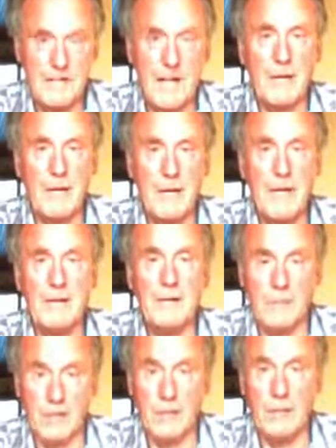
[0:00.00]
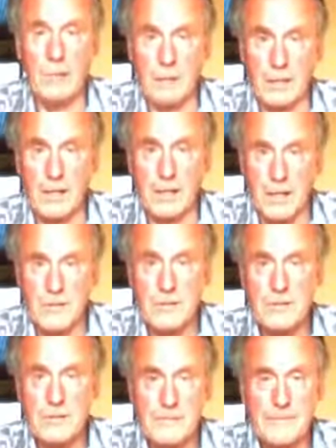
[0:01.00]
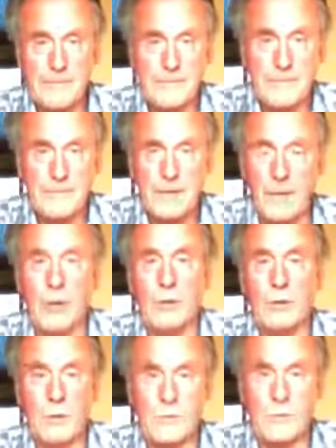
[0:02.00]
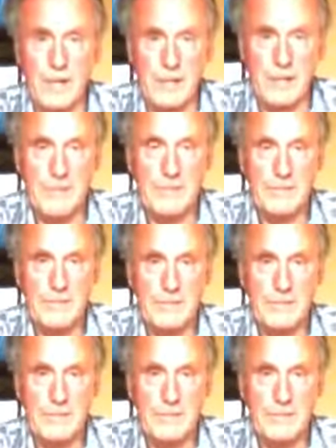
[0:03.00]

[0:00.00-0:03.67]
Tommy Reid, Formula 1 cars, all those boys.